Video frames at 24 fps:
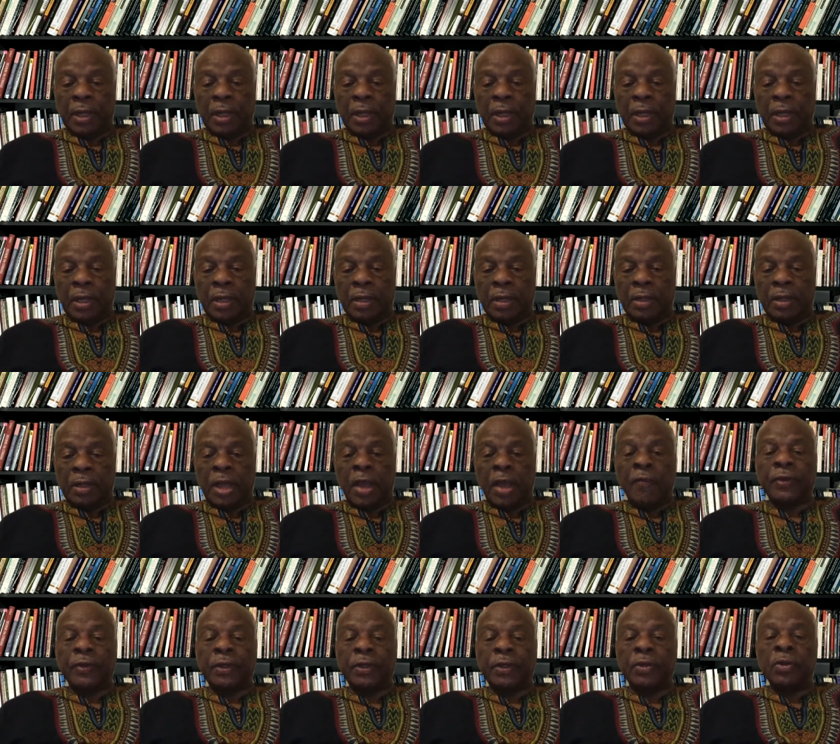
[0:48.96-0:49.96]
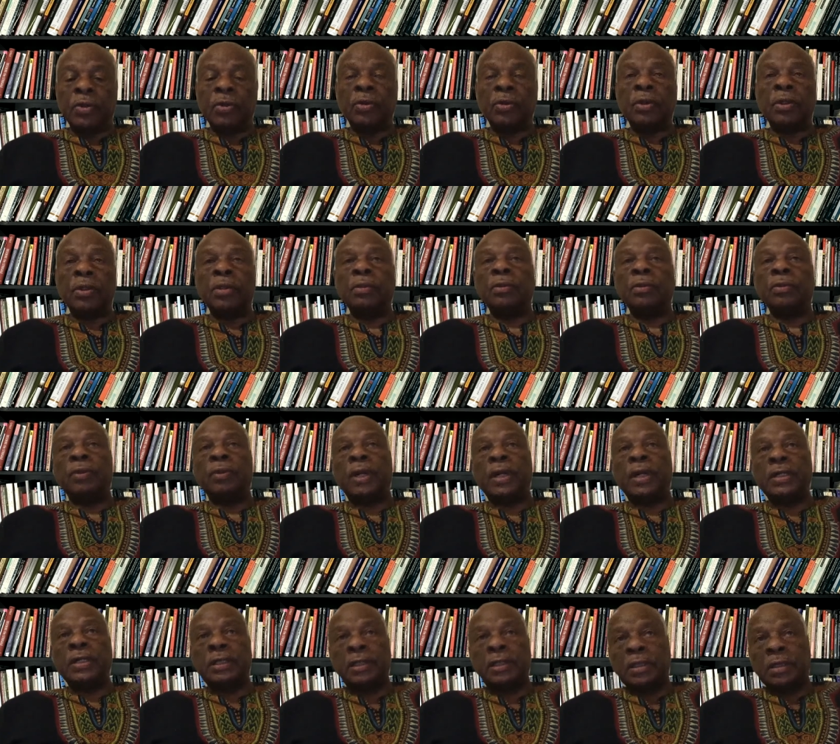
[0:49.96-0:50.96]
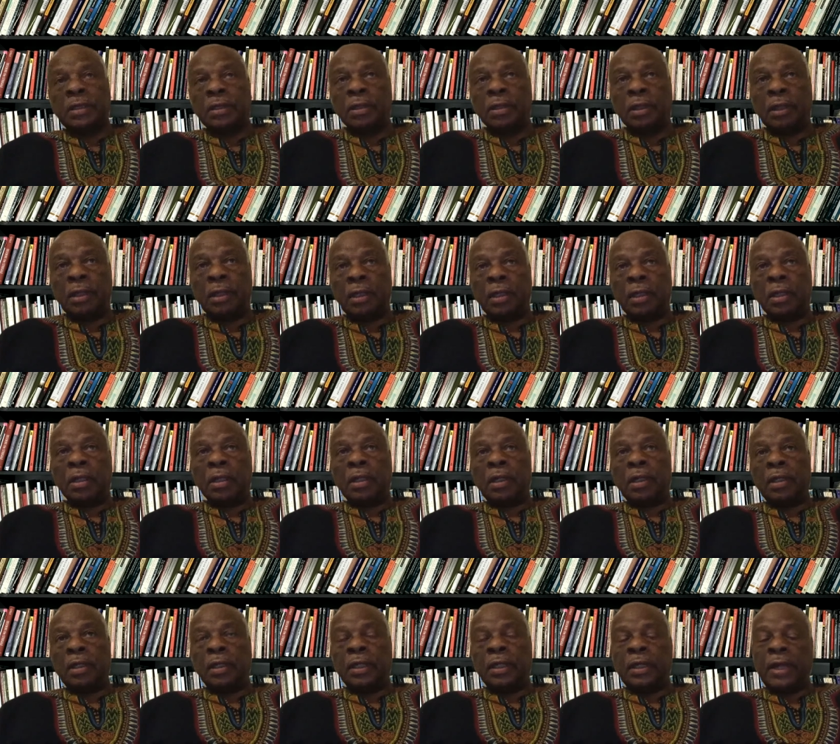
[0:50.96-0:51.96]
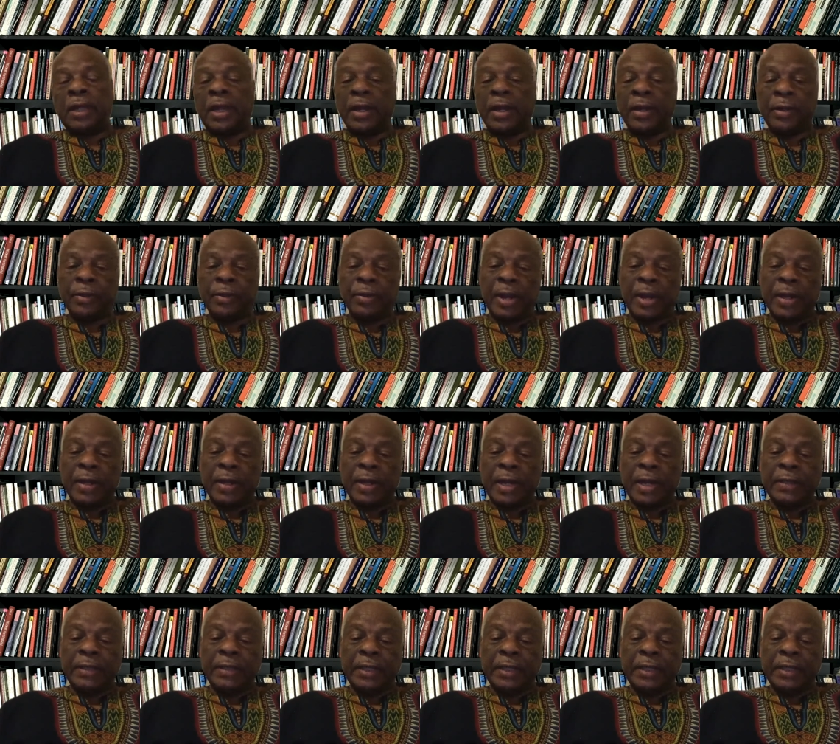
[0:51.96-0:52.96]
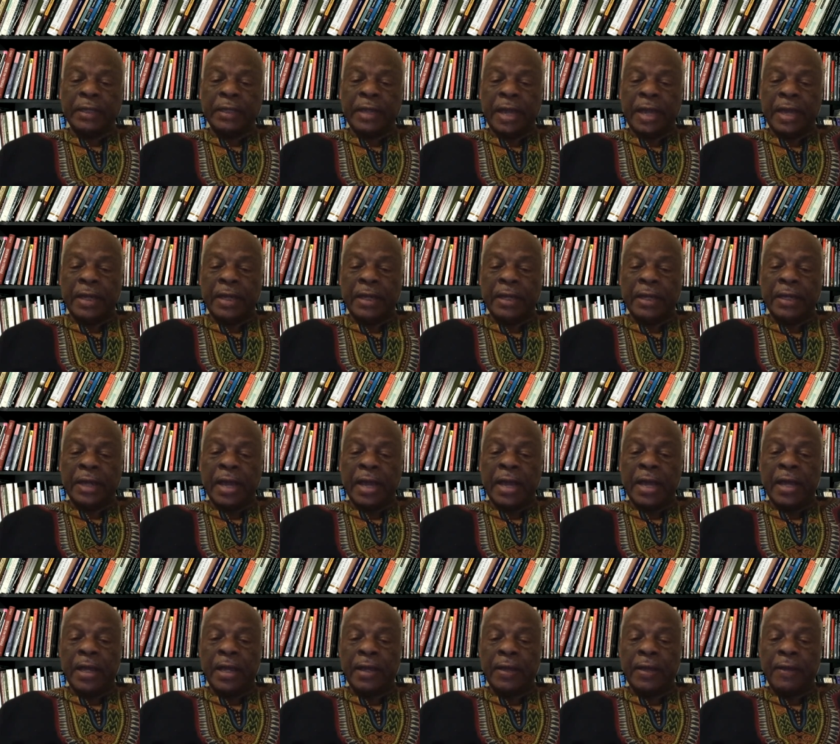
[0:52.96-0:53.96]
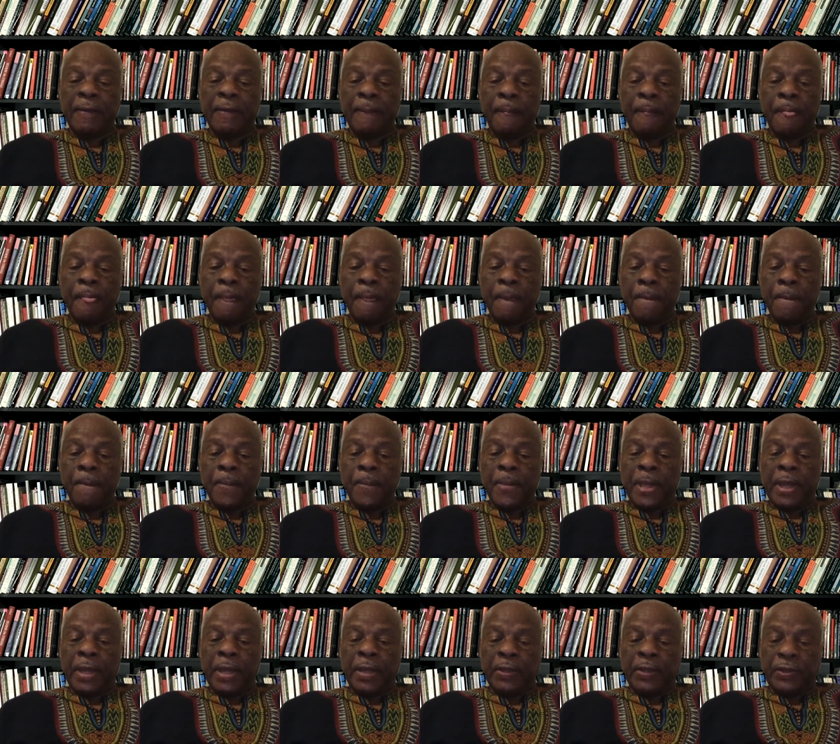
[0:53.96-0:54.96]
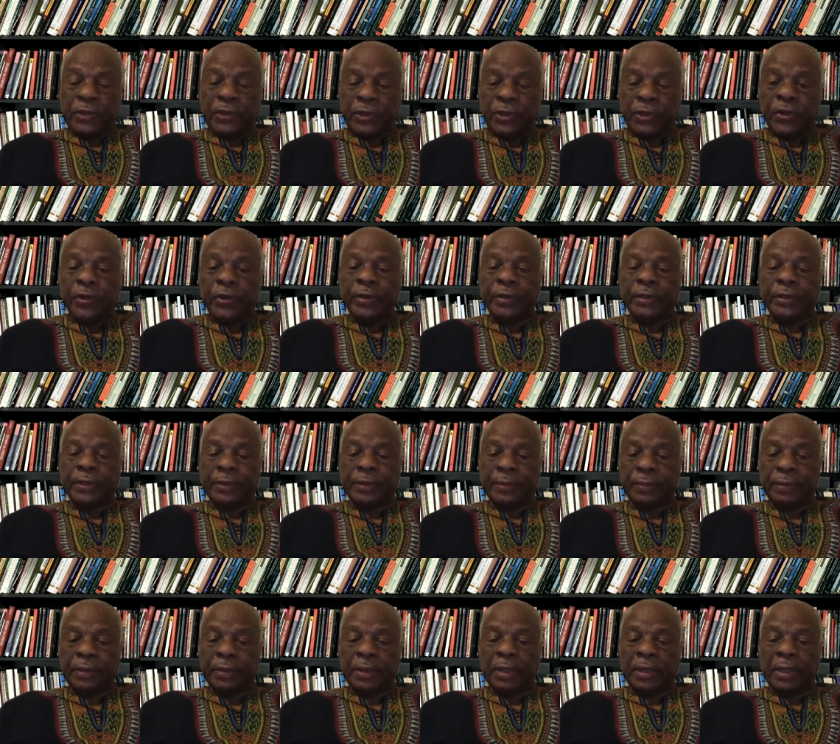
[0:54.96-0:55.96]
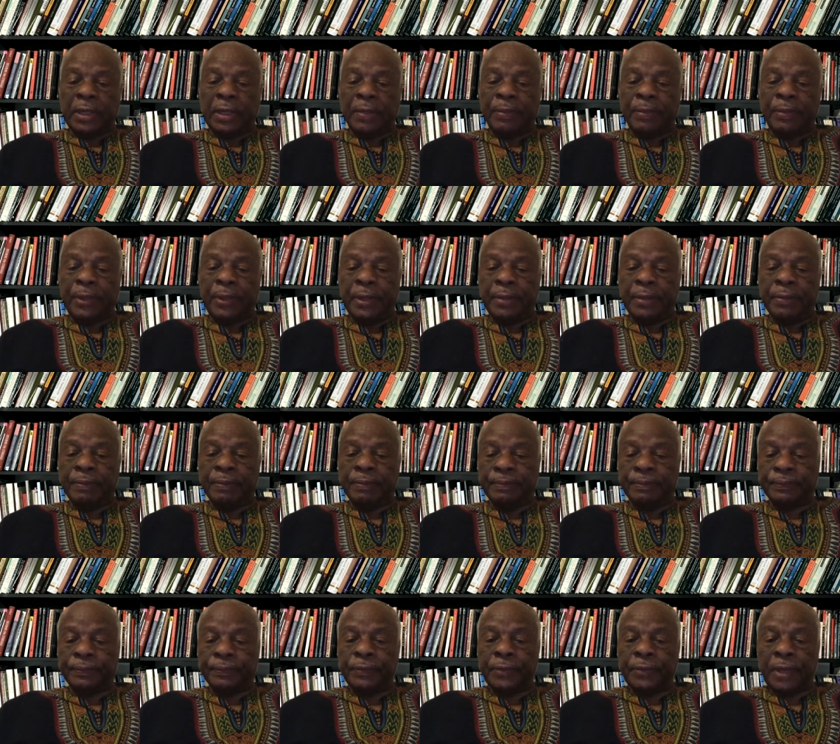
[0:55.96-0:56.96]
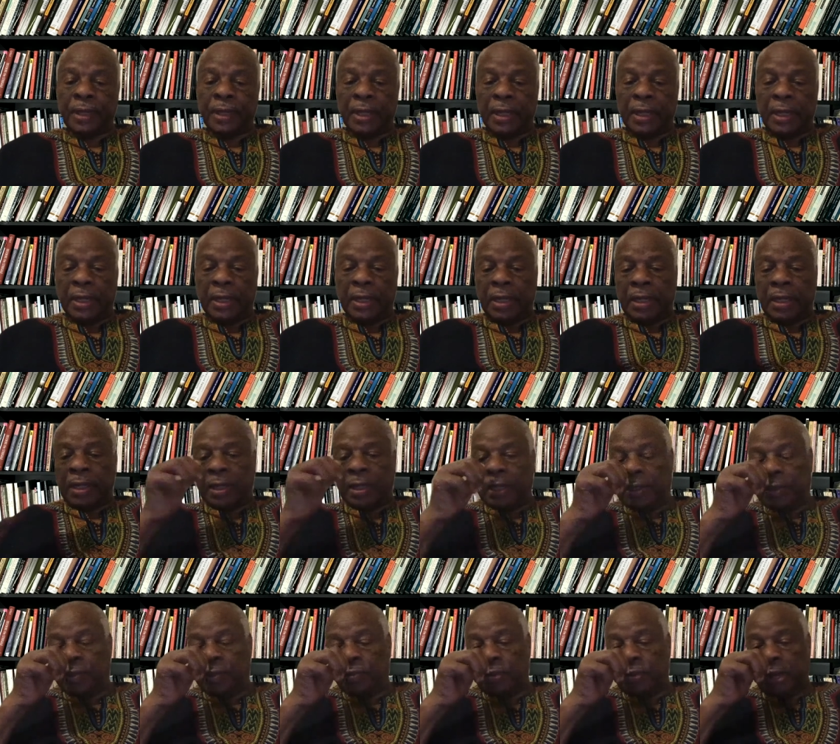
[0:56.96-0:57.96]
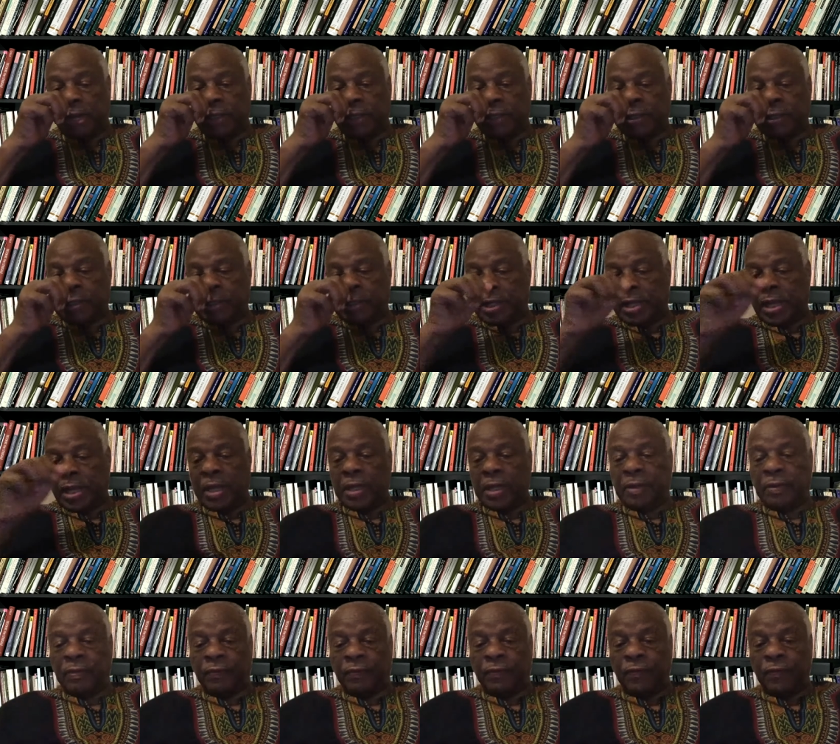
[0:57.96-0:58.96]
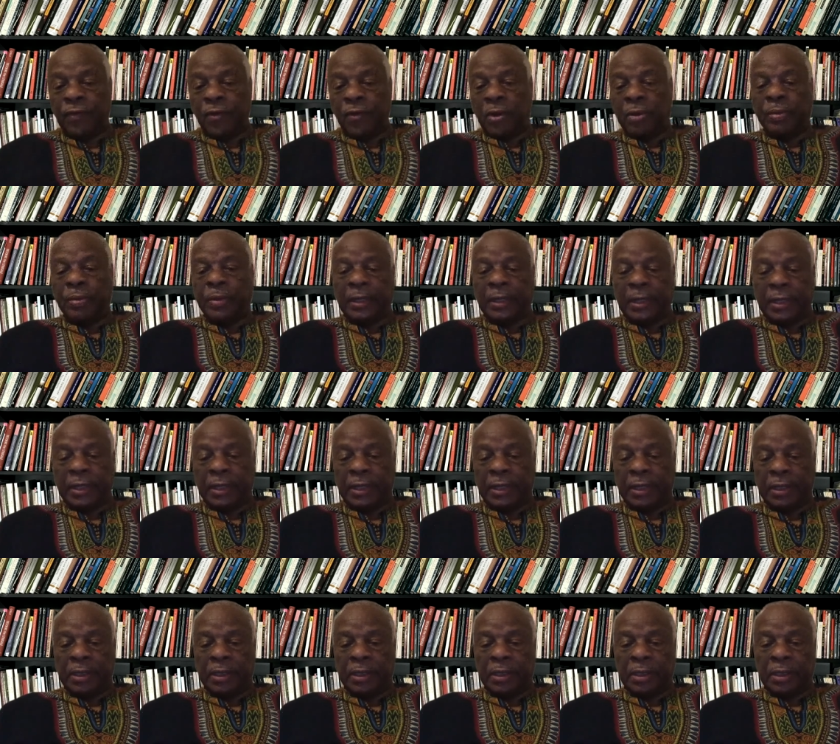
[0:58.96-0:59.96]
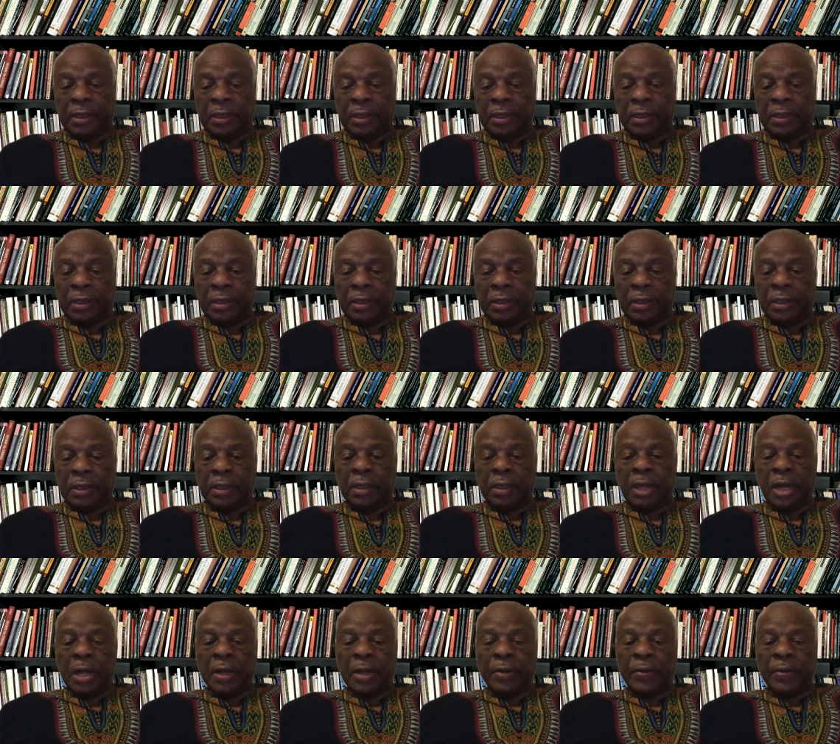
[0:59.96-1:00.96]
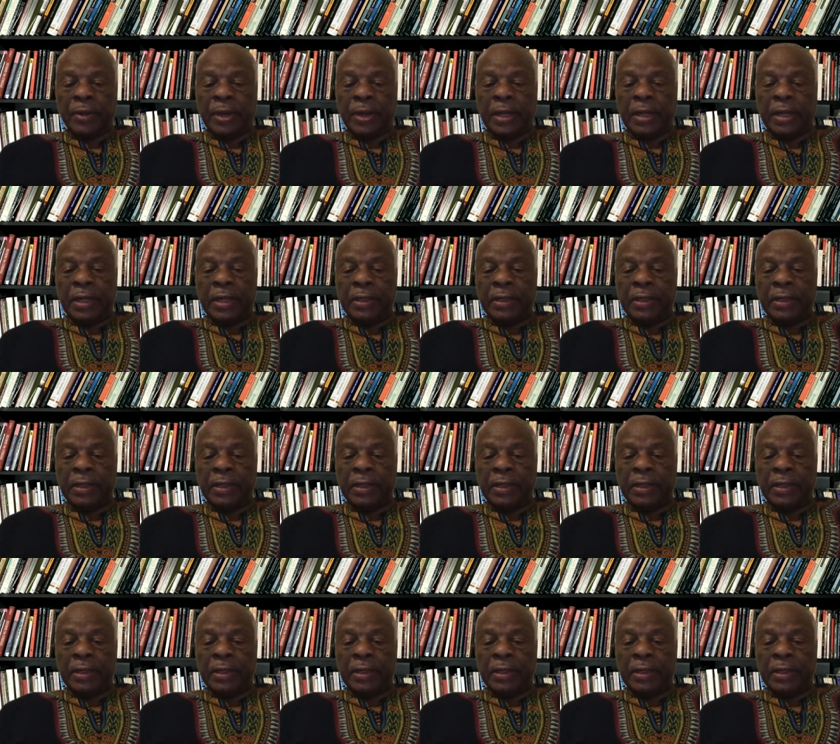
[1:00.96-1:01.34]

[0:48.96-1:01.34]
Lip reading: The African Union was declared around 1999 in Sirte, Libya. It was then formally inaugurated